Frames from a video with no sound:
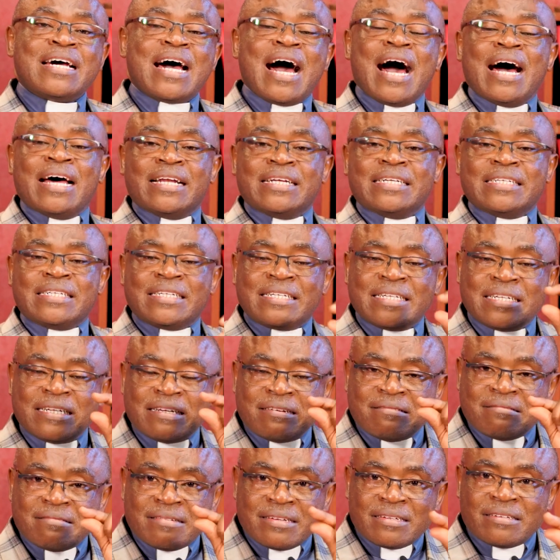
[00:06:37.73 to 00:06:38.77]
and
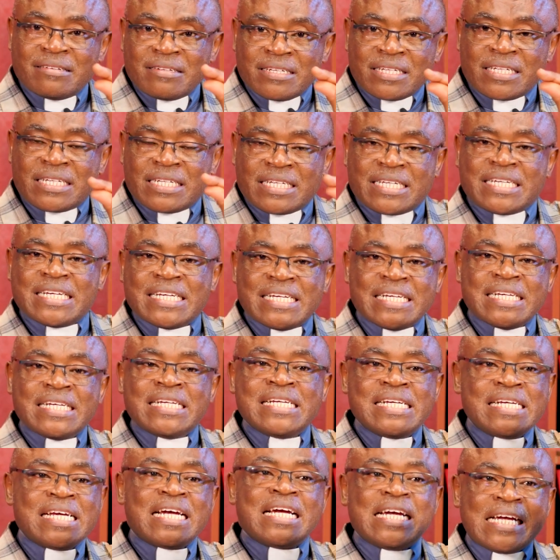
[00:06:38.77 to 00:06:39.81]

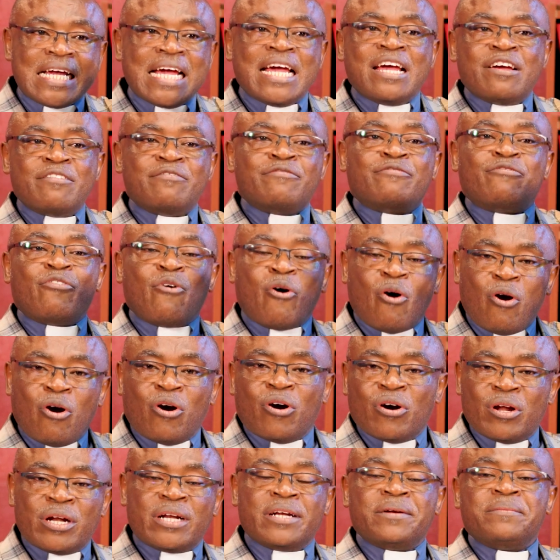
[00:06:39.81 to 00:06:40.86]
she gave
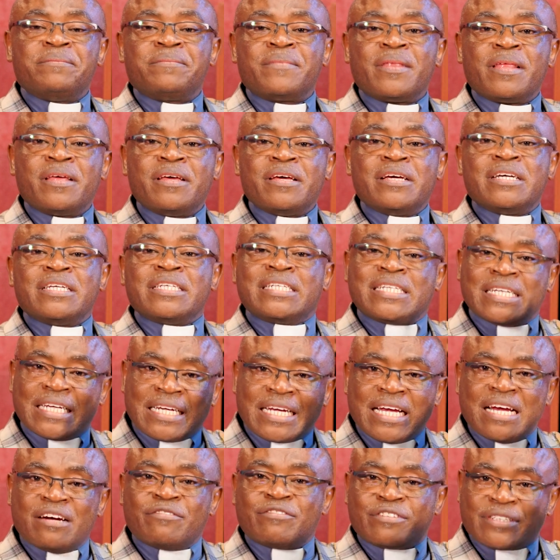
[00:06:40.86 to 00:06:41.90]
all, she
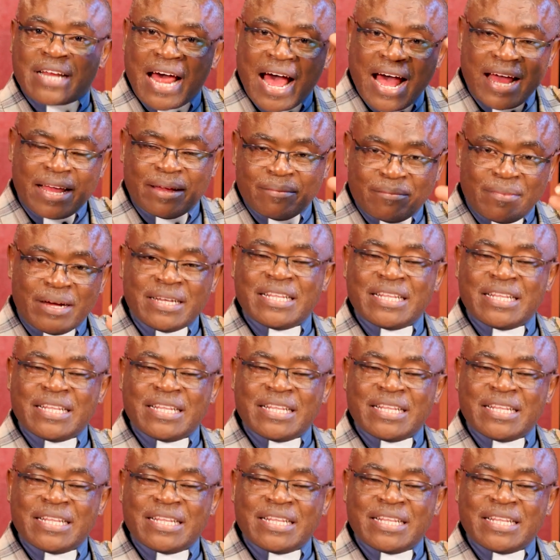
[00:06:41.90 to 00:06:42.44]
gave time.